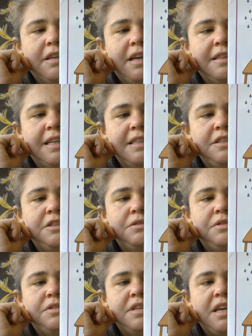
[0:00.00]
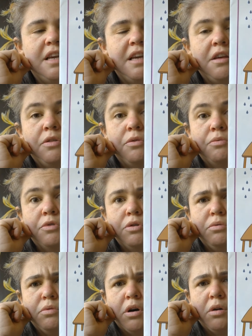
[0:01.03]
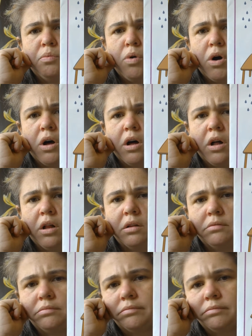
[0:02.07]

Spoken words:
and lets you see through a wall?